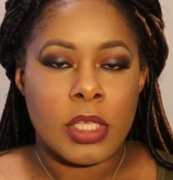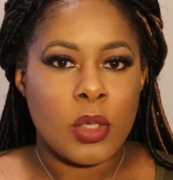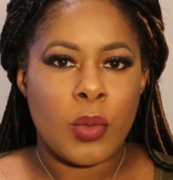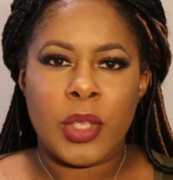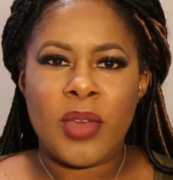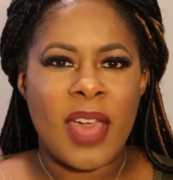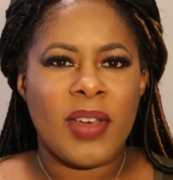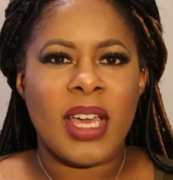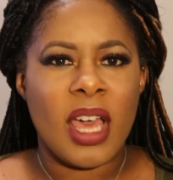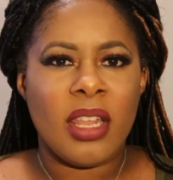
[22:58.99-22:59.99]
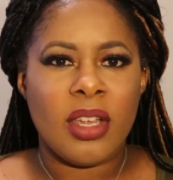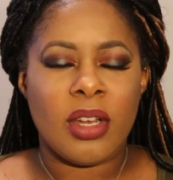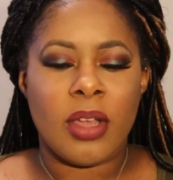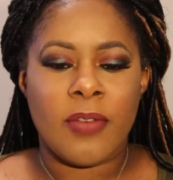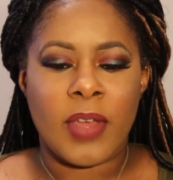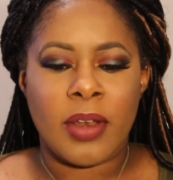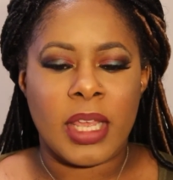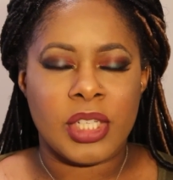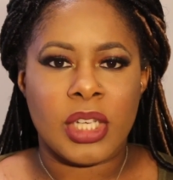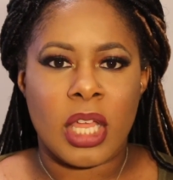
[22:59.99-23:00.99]
So when you have a color, a
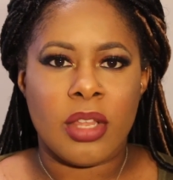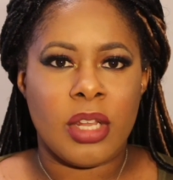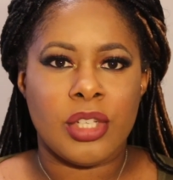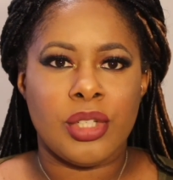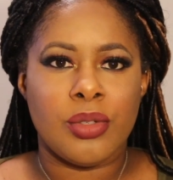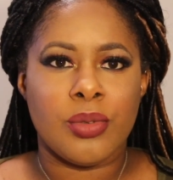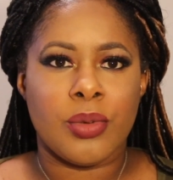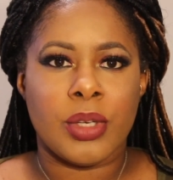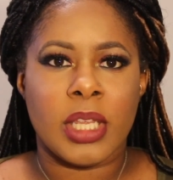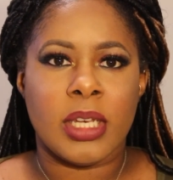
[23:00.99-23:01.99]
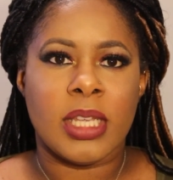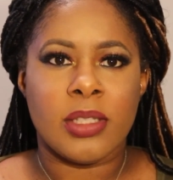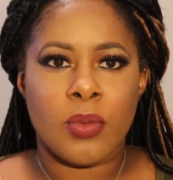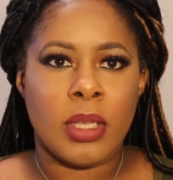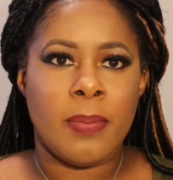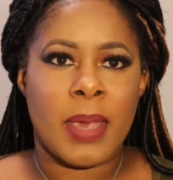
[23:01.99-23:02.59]
foundation color that doesn't really